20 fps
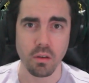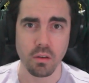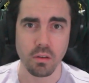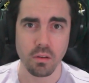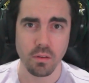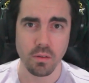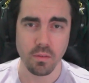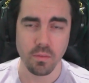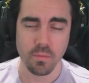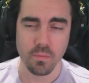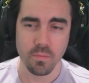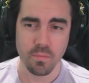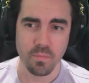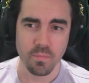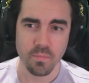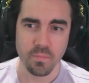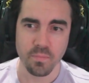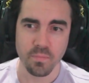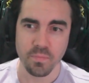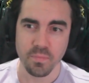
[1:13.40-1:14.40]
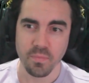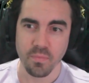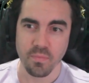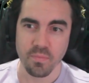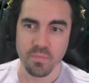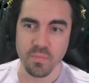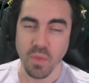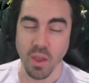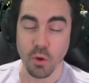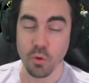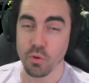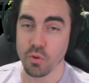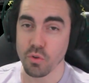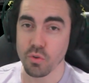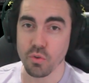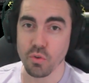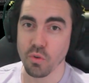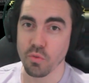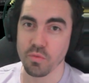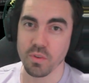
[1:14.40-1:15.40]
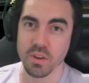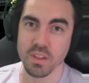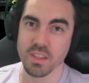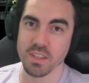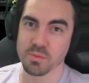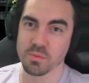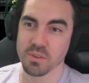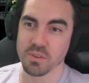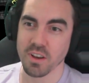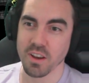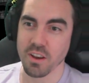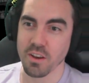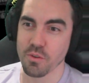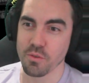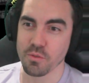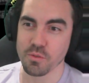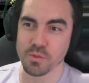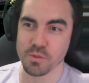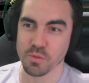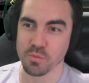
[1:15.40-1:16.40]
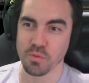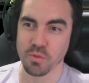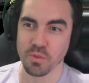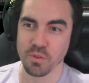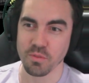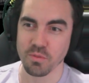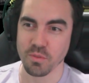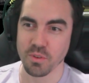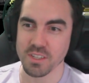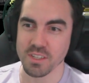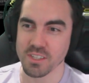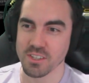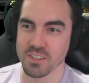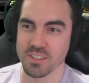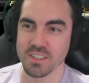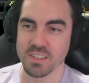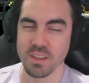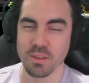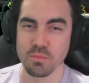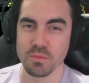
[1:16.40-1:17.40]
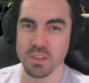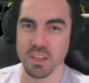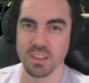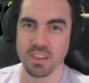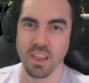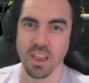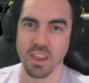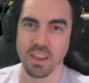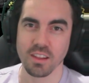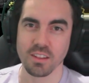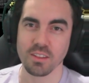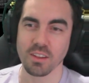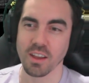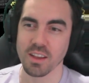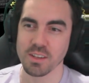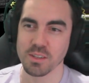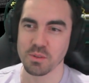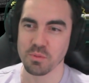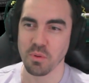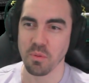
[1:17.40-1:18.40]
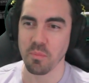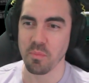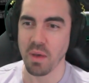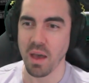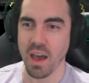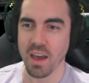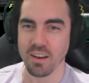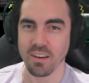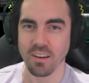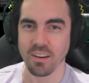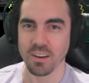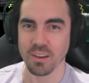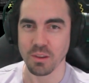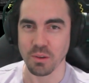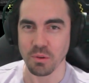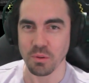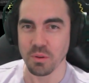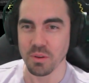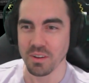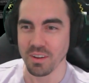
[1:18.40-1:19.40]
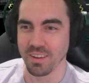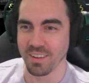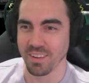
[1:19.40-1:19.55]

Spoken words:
I could not read this one in a news reporter voice. It just seems like the headline to a bad article.